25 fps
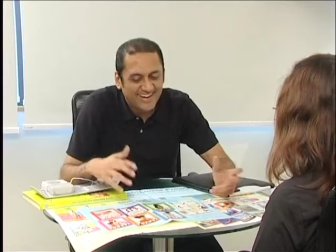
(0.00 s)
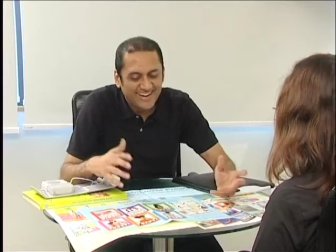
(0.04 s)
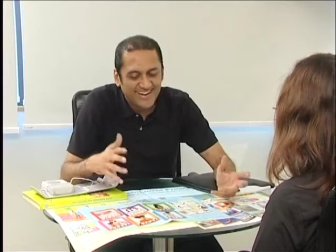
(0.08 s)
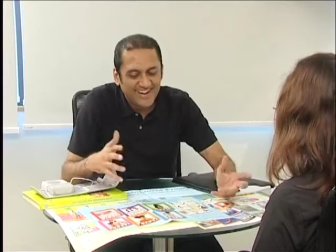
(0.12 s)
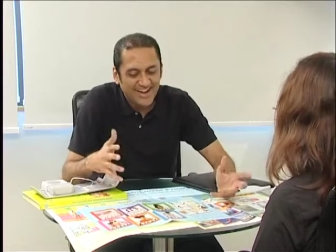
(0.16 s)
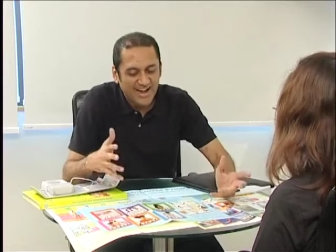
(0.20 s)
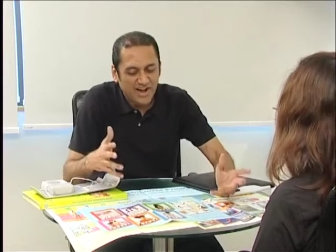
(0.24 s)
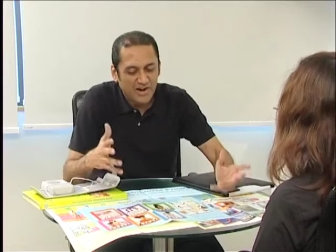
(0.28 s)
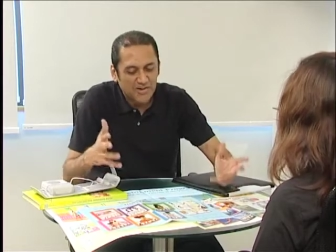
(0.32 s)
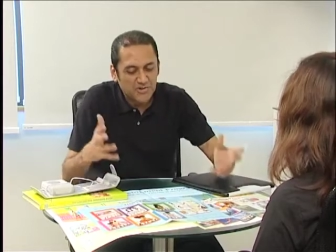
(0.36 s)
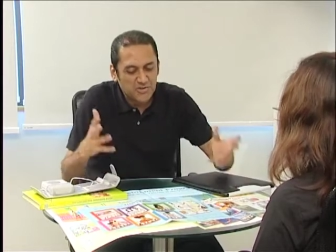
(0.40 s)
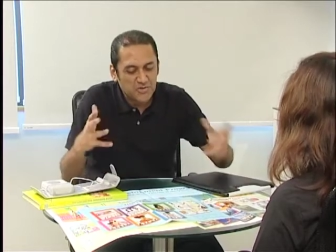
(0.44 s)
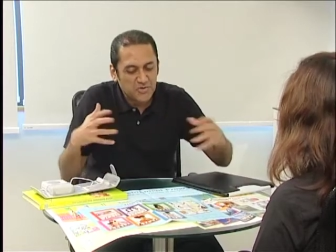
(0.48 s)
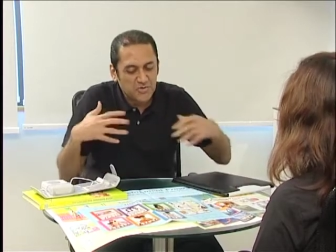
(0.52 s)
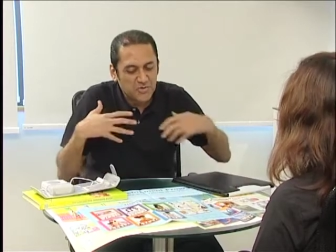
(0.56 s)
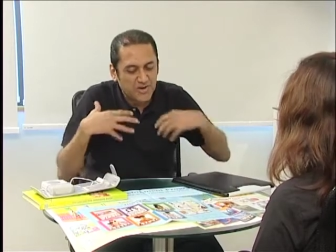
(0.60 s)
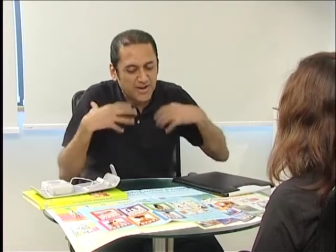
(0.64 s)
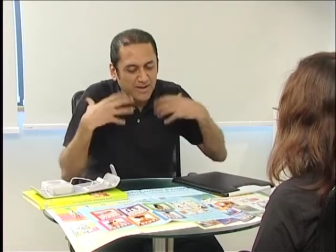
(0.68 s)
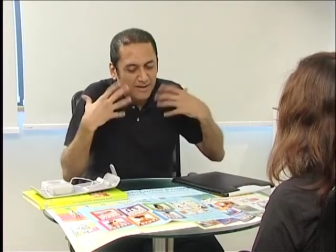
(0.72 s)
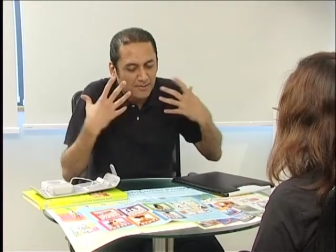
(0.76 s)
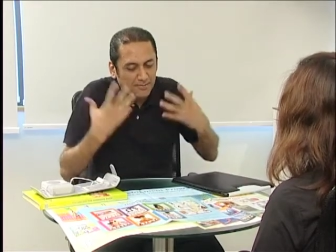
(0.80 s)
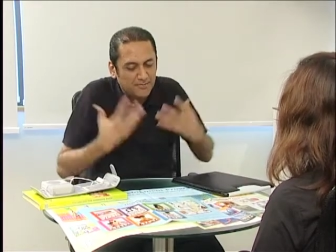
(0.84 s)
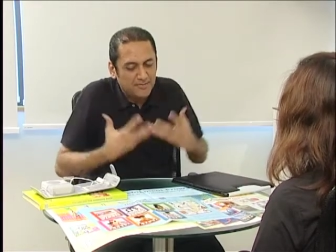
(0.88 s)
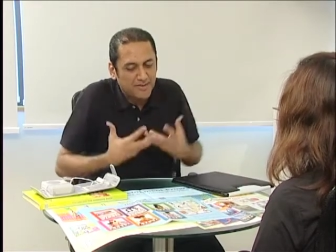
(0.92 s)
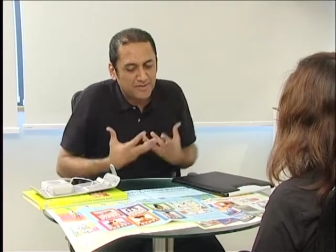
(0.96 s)
And how do you
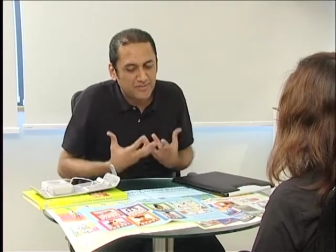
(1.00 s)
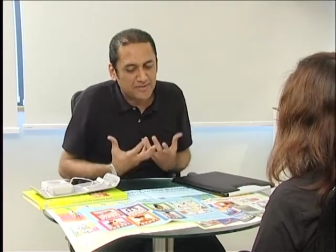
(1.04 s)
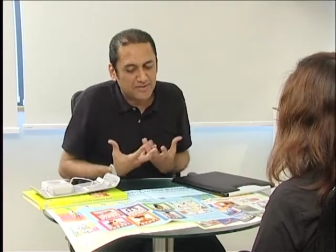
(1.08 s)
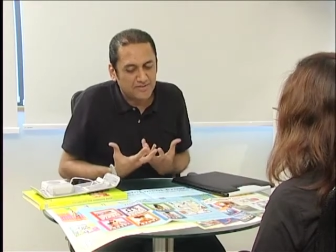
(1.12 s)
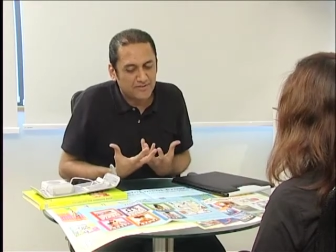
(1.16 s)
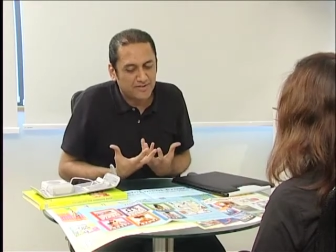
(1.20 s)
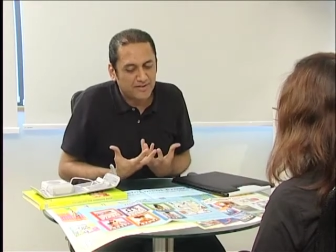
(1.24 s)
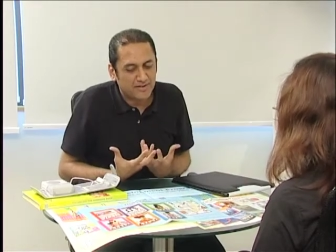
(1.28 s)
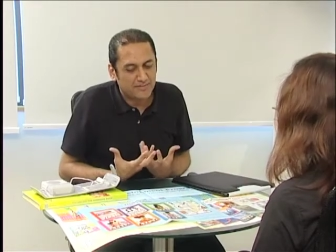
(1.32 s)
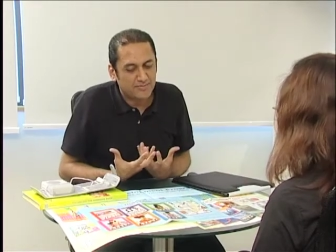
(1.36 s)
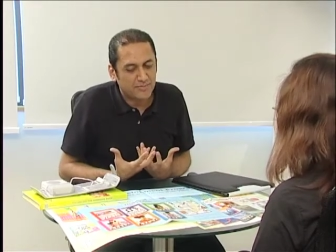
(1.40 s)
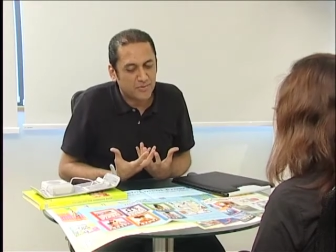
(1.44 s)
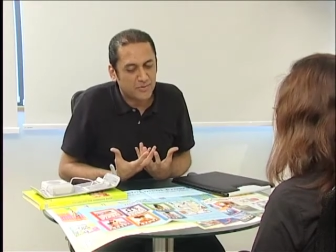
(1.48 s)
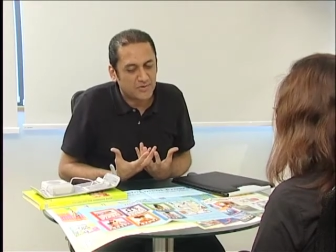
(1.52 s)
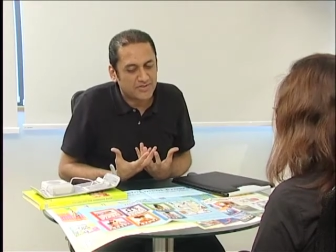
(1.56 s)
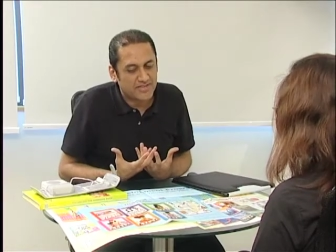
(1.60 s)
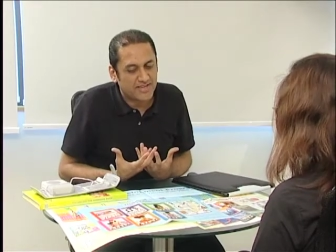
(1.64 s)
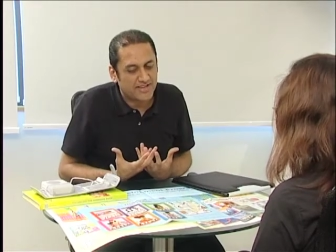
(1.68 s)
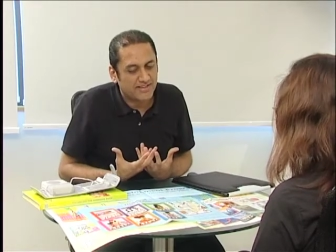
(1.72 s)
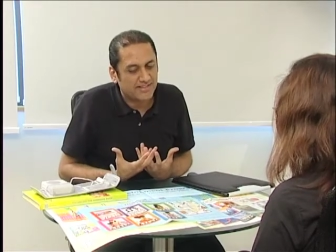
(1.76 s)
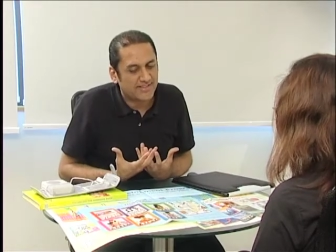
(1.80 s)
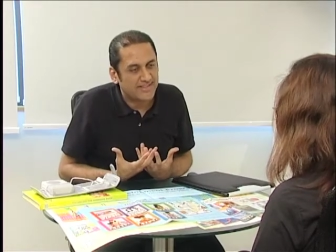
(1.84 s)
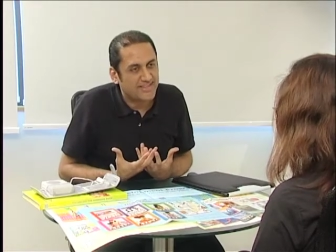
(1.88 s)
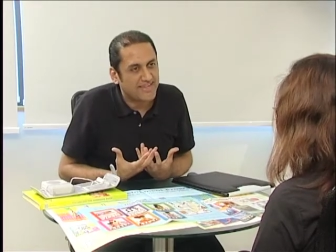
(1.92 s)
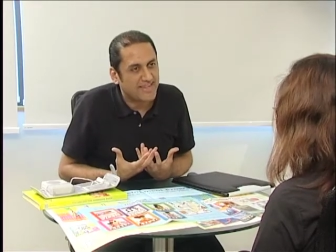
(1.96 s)
help them develop those
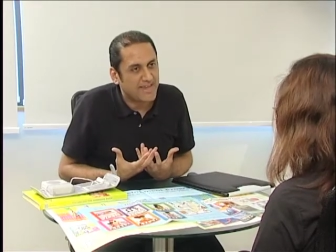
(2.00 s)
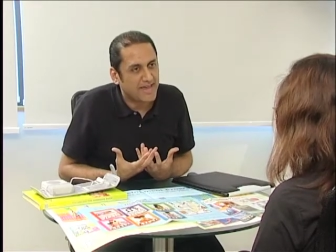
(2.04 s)
healthy